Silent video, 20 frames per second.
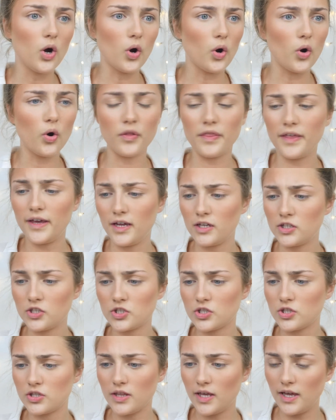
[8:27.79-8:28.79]
Or their
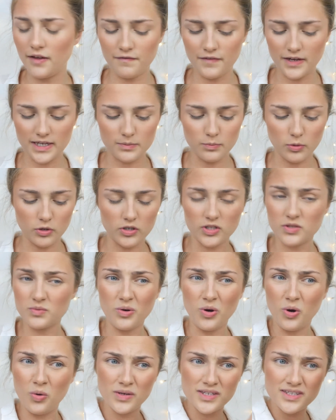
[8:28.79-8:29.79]
face products
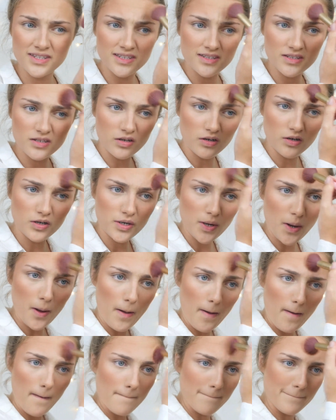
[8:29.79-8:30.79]
were always this good,
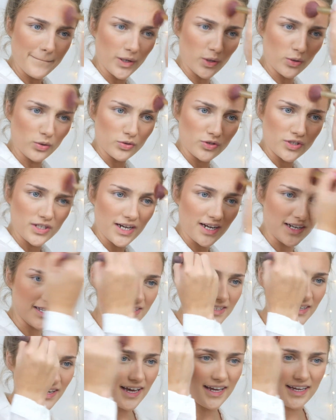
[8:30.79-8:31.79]
but
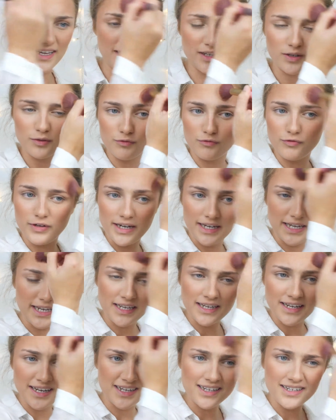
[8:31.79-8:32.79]
it's like
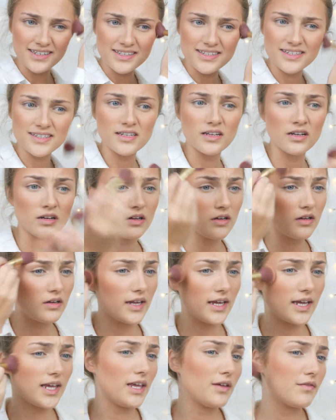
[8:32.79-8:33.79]
really nice.
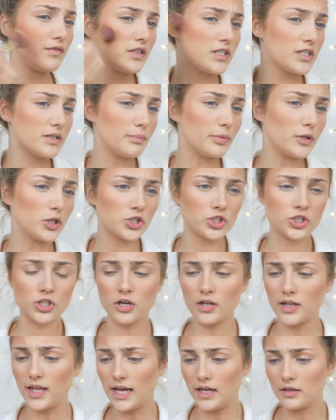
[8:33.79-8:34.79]
Like, even this blush
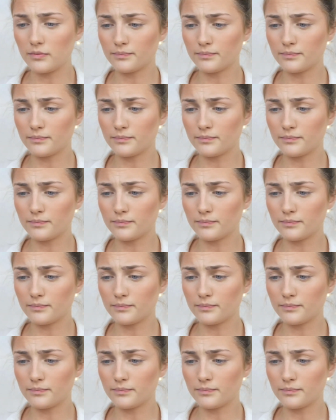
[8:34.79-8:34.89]
colour.